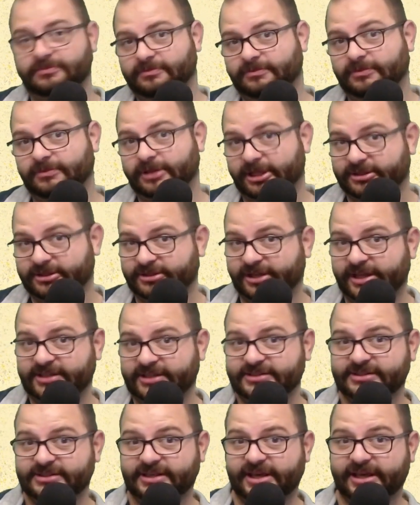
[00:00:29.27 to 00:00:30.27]
in
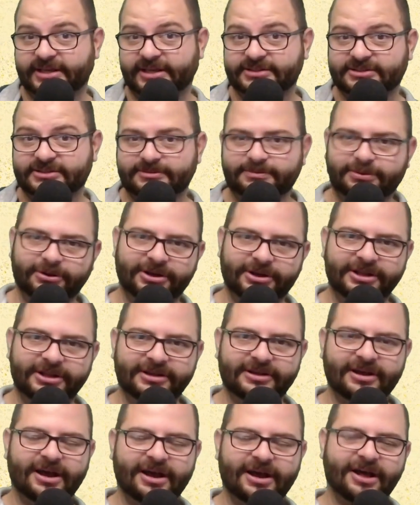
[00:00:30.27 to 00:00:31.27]
today's case,
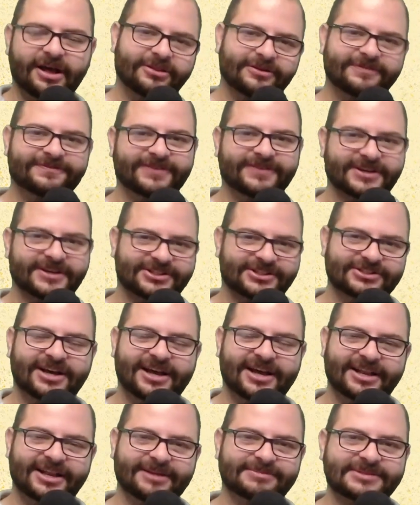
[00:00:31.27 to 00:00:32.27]
putting other fictional
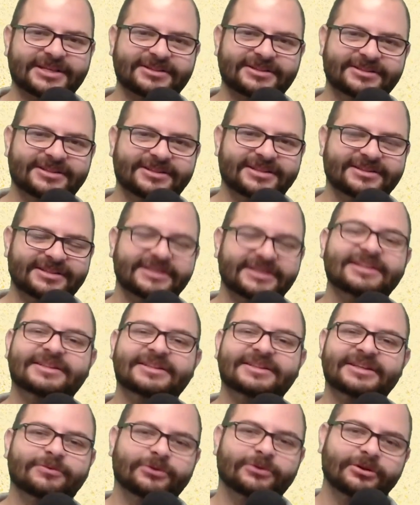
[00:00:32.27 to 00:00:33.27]
items into the
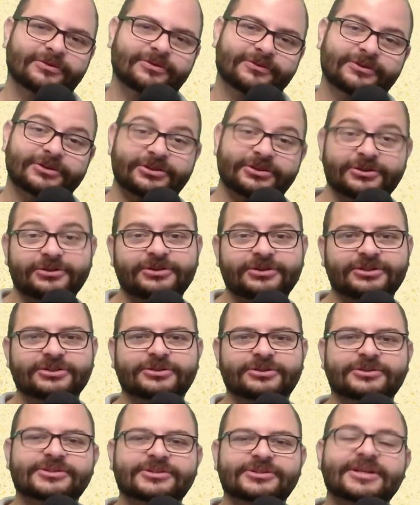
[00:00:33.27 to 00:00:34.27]
D&D world for you to
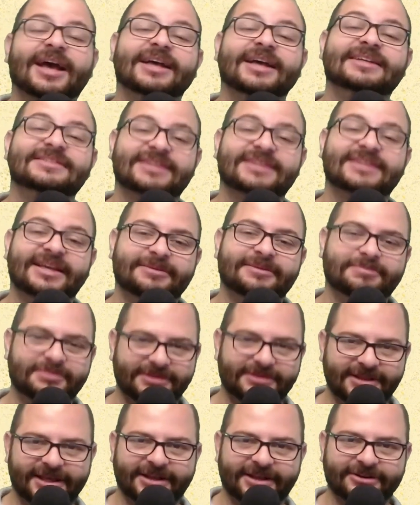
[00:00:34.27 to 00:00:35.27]
use as a
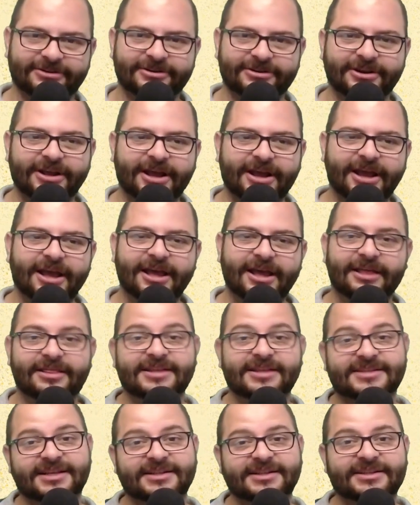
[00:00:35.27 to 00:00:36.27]
player.
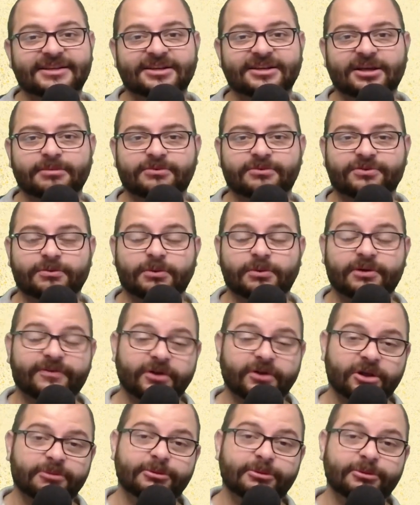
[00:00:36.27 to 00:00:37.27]
This idea comes from one of our
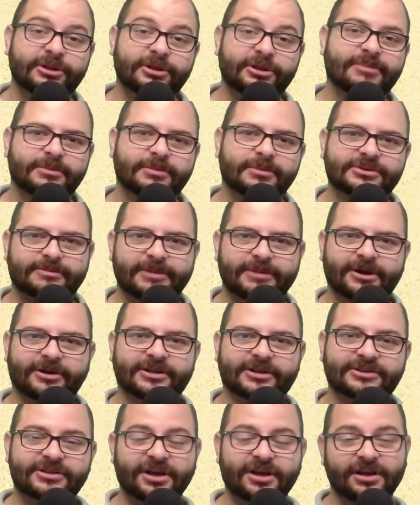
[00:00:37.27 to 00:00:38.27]
community members,
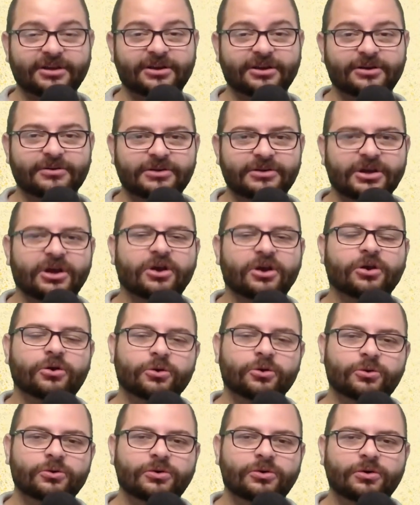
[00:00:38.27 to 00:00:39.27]
American Taco,
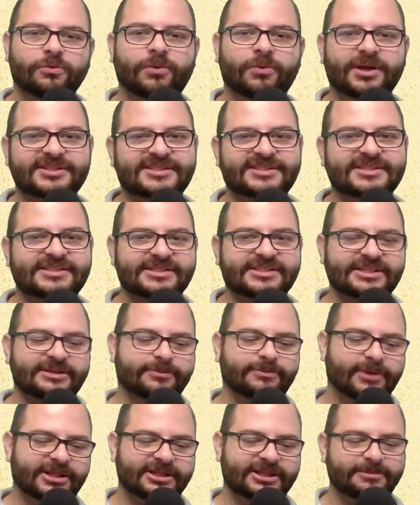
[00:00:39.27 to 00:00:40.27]
who wants to see
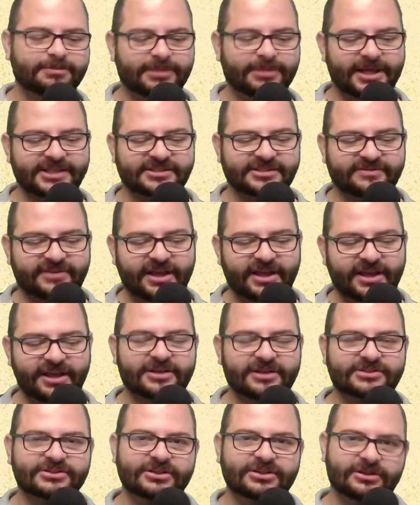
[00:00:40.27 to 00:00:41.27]
what the Blades of
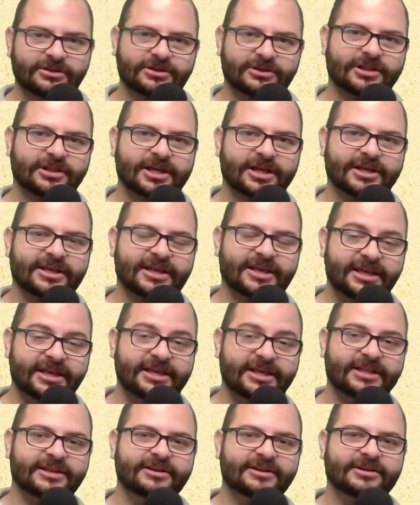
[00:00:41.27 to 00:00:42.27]
Chaos could look like
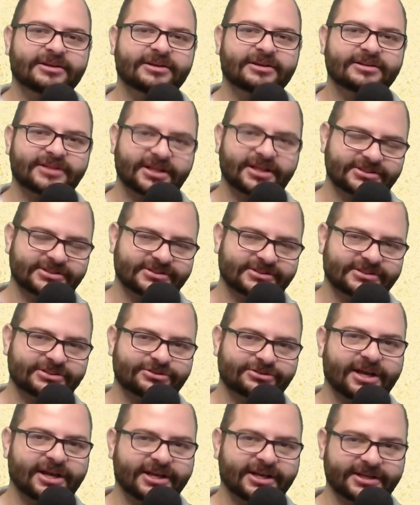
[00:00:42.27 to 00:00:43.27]
in Dungeons &
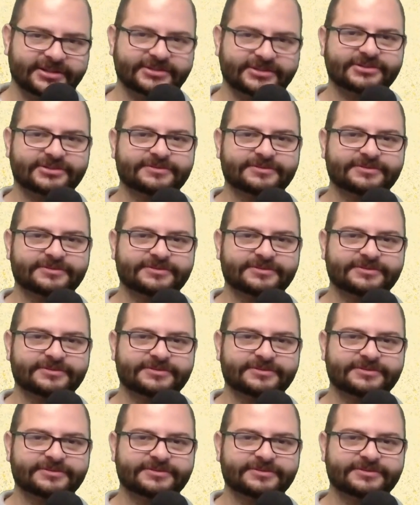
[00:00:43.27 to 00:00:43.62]
Dragons.